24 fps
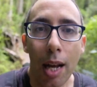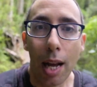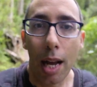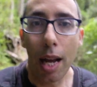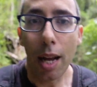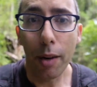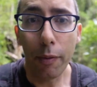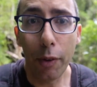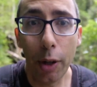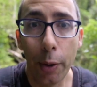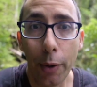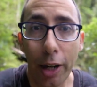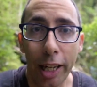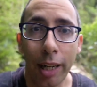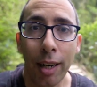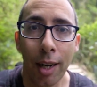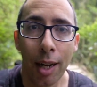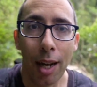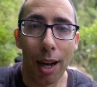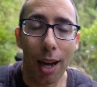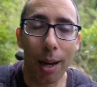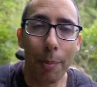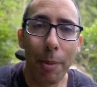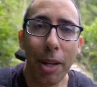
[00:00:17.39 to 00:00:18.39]
Hey everyone,
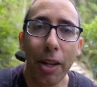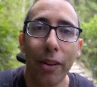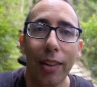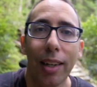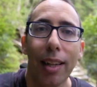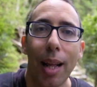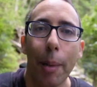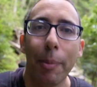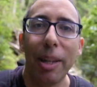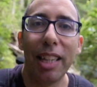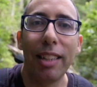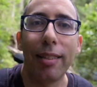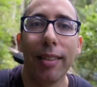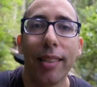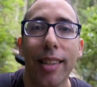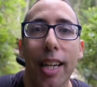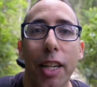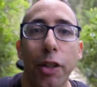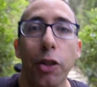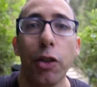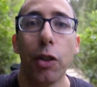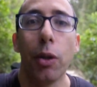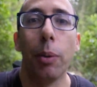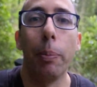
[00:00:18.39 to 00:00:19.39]
I'm here in Lamington
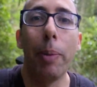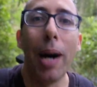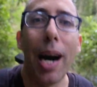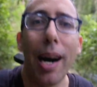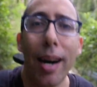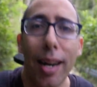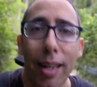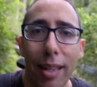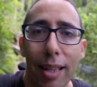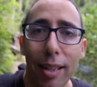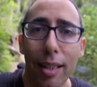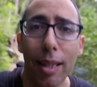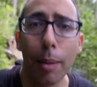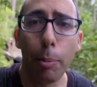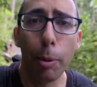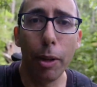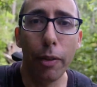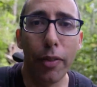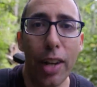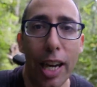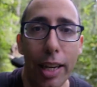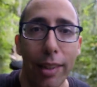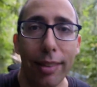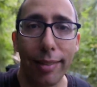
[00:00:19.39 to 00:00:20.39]
National Park, a couple
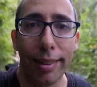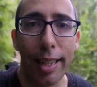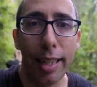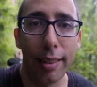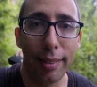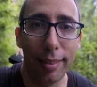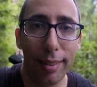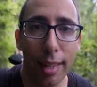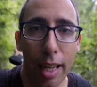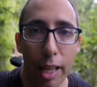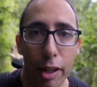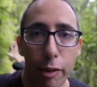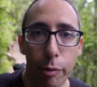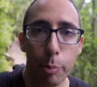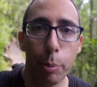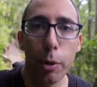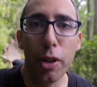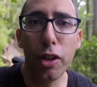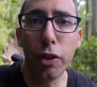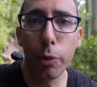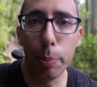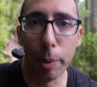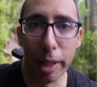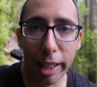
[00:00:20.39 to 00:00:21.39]
of hours outside of
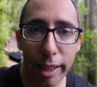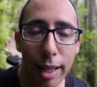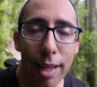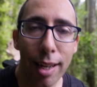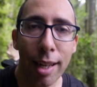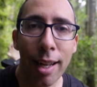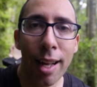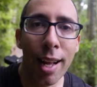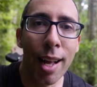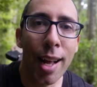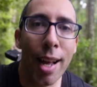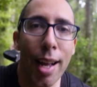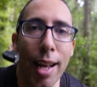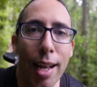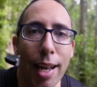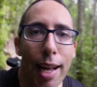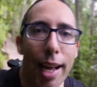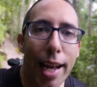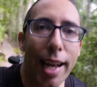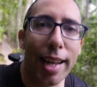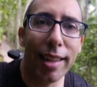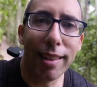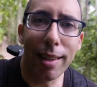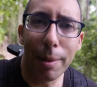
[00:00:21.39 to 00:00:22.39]
Brisbane,
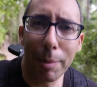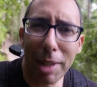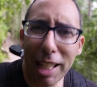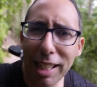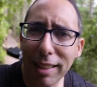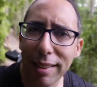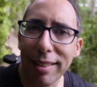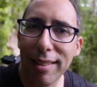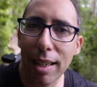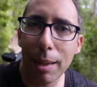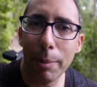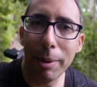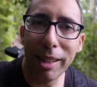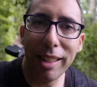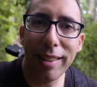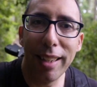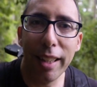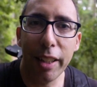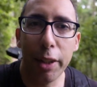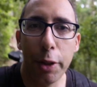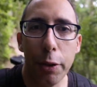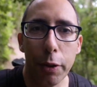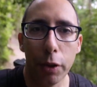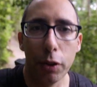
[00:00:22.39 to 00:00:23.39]
and I'm going to start by
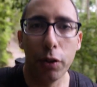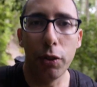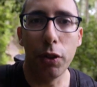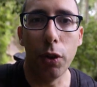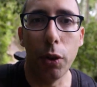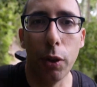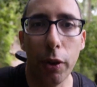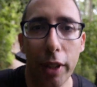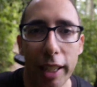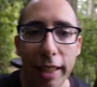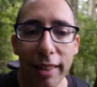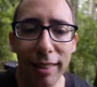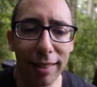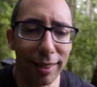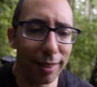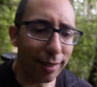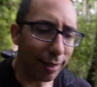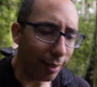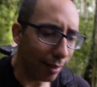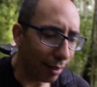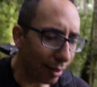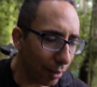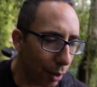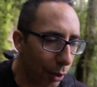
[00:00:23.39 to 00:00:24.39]
telling you a story. This
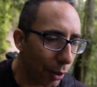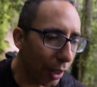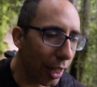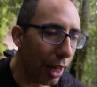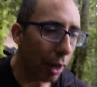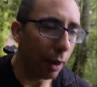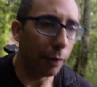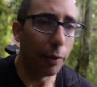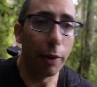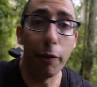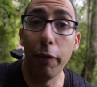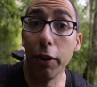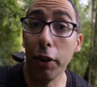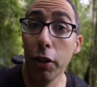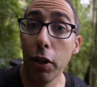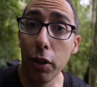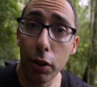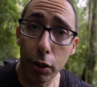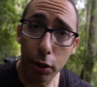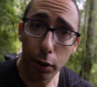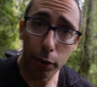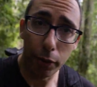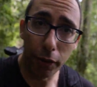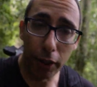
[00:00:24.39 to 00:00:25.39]
is a story of a
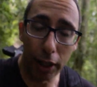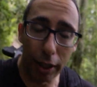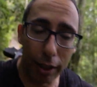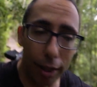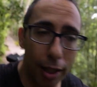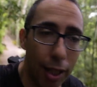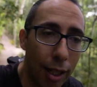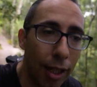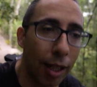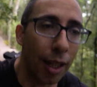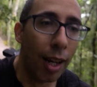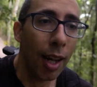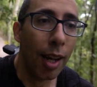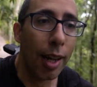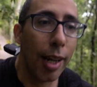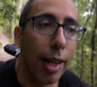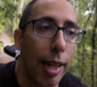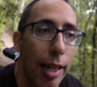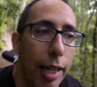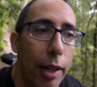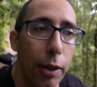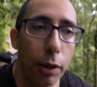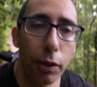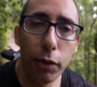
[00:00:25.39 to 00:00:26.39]
photographer.
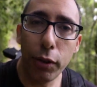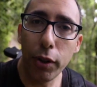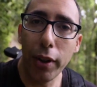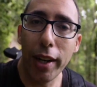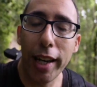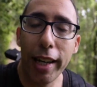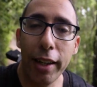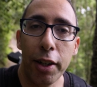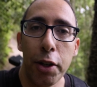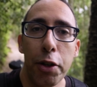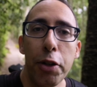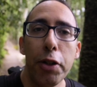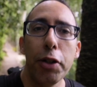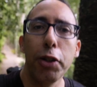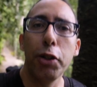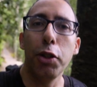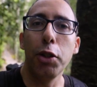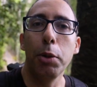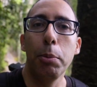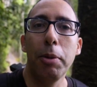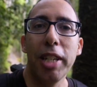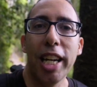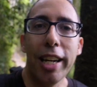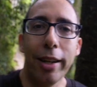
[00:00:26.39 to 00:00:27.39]
He also had a
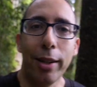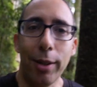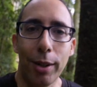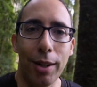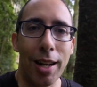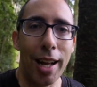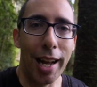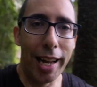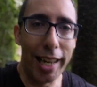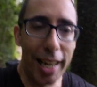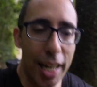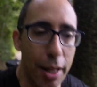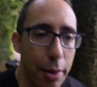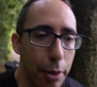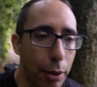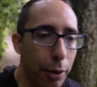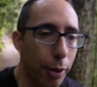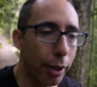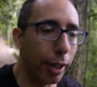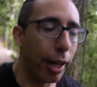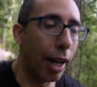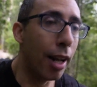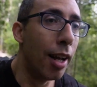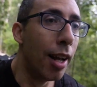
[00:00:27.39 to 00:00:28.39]
YouTube channel, and he
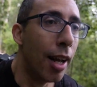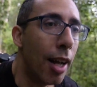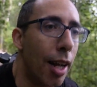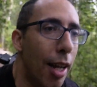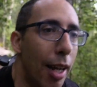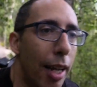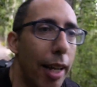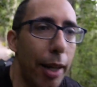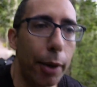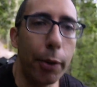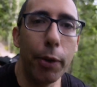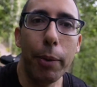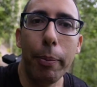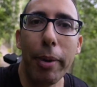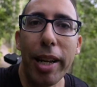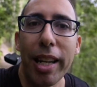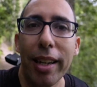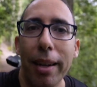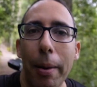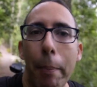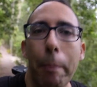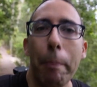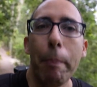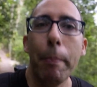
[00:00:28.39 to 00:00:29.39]
thought it would be
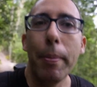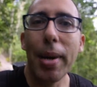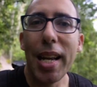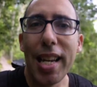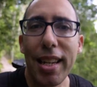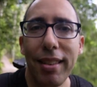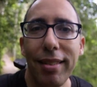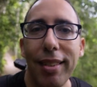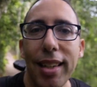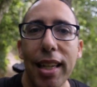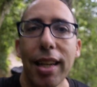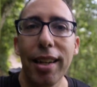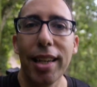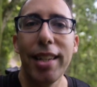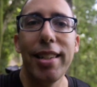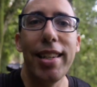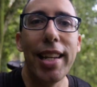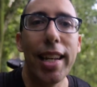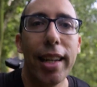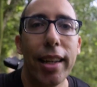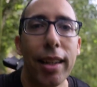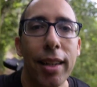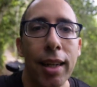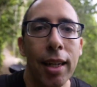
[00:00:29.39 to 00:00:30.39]
an amazing
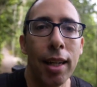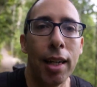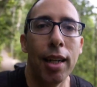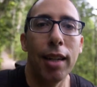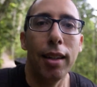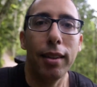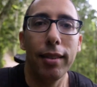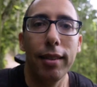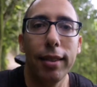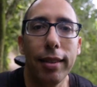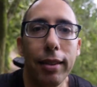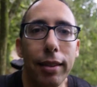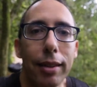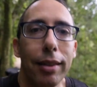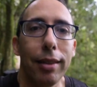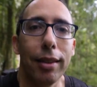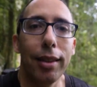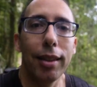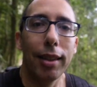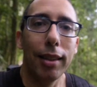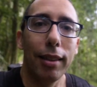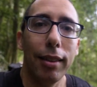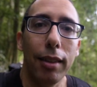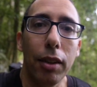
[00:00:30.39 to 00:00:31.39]
idea
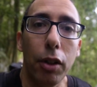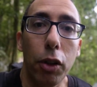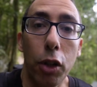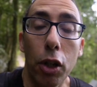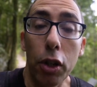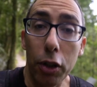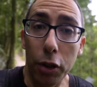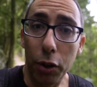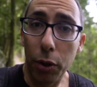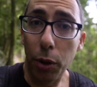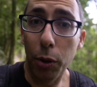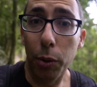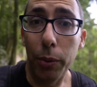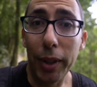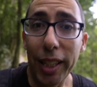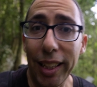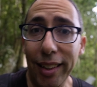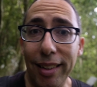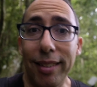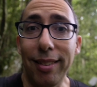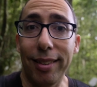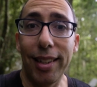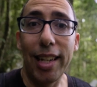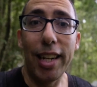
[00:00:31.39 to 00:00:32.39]
to go to a
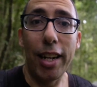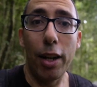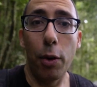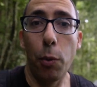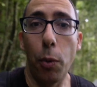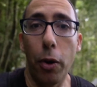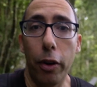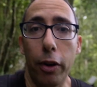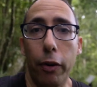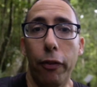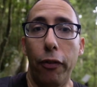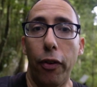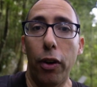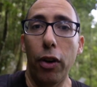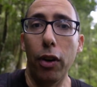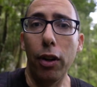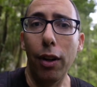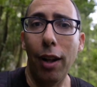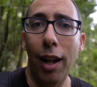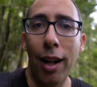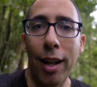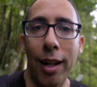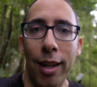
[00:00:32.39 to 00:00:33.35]
really scenic waterfall